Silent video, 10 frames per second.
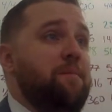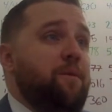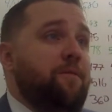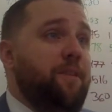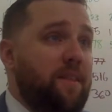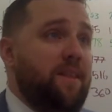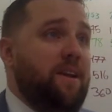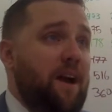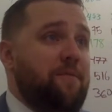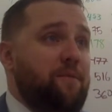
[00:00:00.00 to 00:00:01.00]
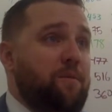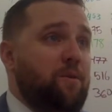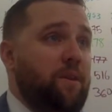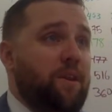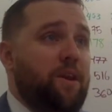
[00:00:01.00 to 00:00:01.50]
and prevent the knife from
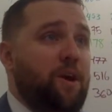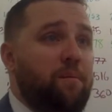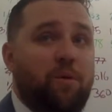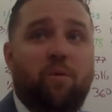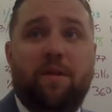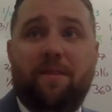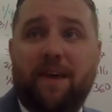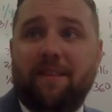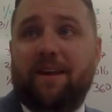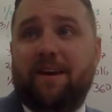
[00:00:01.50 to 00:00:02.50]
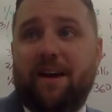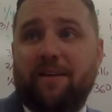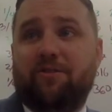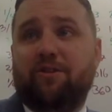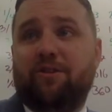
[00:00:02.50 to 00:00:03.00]
doing the number one thing that a
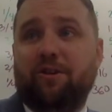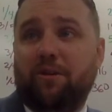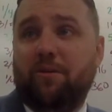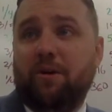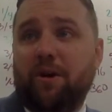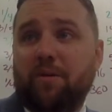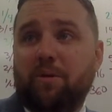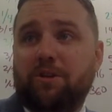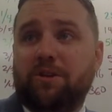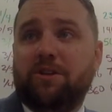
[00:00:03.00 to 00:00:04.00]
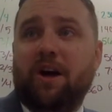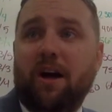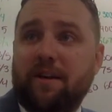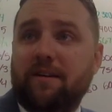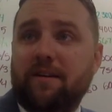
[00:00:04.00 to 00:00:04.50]
knife should do, which is
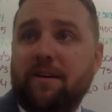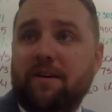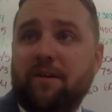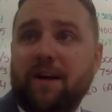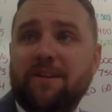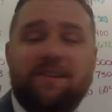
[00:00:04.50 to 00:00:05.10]
cut, right?